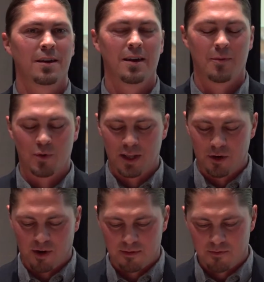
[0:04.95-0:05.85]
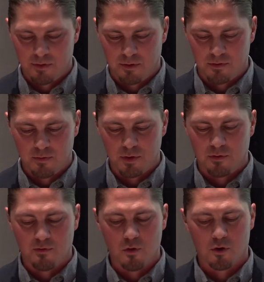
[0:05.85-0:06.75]
I'm really grateful for the
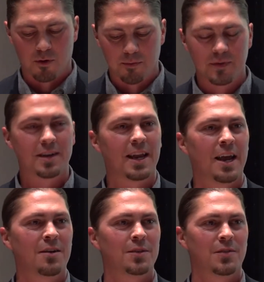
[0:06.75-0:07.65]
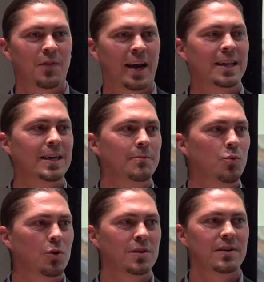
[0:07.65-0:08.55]
forum today on this vitally
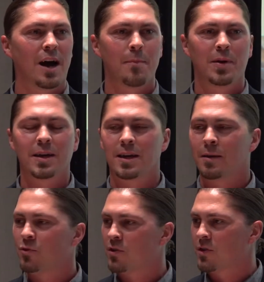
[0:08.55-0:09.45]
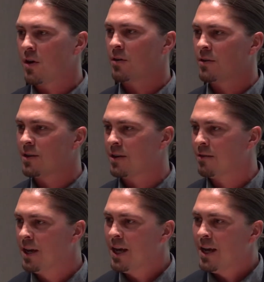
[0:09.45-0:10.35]
important topic, and I'm just honored to
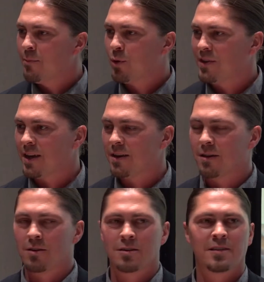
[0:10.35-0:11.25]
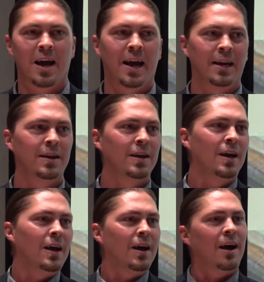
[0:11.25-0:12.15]
present alongside
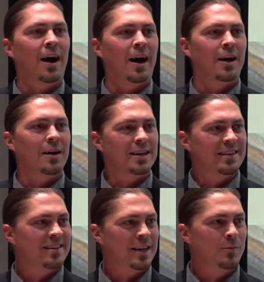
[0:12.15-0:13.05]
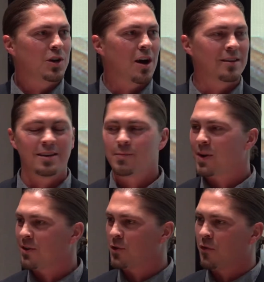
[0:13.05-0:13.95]
esteemed colleagues, but
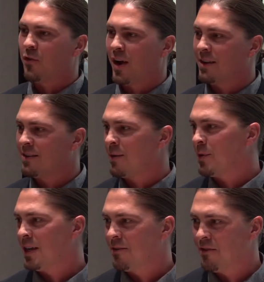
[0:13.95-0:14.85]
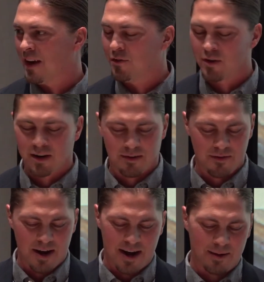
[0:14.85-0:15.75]
also friends, Emily and
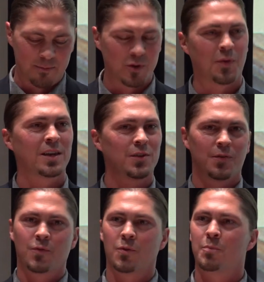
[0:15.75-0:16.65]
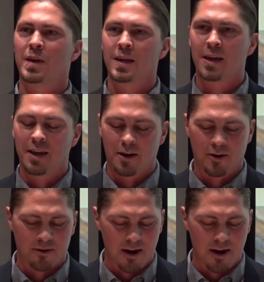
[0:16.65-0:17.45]
Phaedra. So thanks for being here.